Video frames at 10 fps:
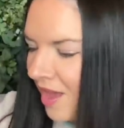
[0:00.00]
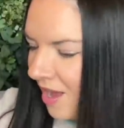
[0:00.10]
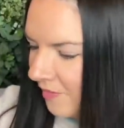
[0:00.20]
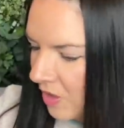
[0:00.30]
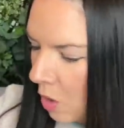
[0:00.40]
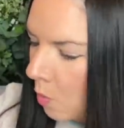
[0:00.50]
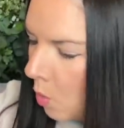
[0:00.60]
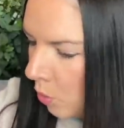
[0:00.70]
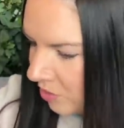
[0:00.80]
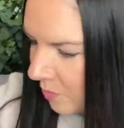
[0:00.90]
I've got a
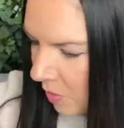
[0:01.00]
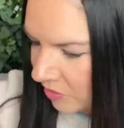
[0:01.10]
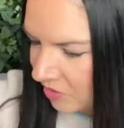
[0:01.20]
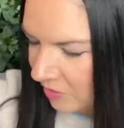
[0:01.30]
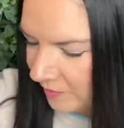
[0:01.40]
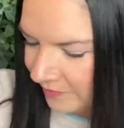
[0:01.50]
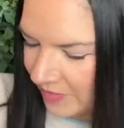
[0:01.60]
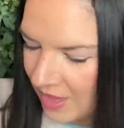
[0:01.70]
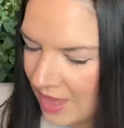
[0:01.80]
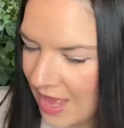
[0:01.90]
water bottle,
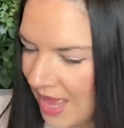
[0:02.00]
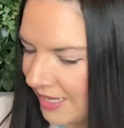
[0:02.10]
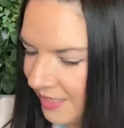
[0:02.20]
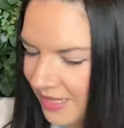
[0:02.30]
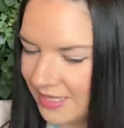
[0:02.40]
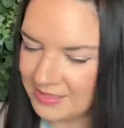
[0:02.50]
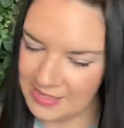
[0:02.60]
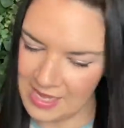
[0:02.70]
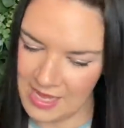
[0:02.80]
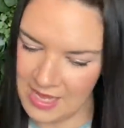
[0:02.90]
and this
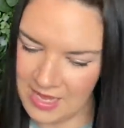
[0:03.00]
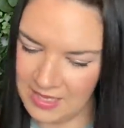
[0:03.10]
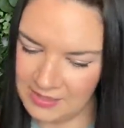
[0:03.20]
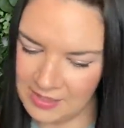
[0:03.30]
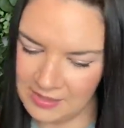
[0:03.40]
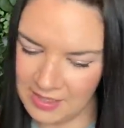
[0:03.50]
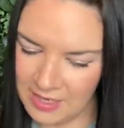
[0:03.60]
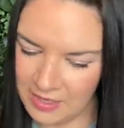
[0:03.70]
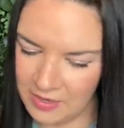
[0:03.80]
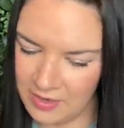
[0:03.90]
is a
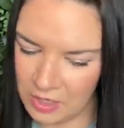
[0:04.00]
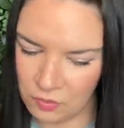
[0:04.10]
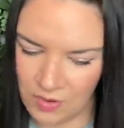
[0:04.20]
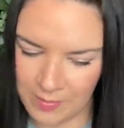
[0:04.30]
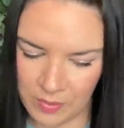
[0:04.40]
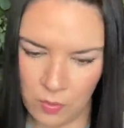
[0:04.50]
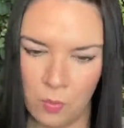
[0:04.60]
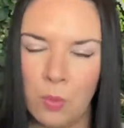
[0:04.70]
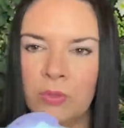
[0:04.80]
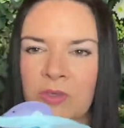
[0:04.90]
silicon grip
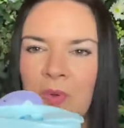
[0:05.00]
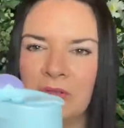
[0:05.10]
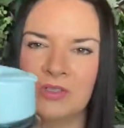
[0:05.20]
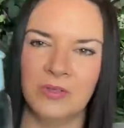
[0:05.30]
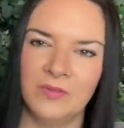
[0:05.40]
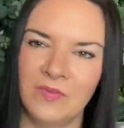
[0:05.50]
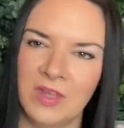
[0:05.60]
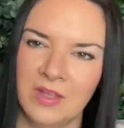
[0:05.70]
water bottle,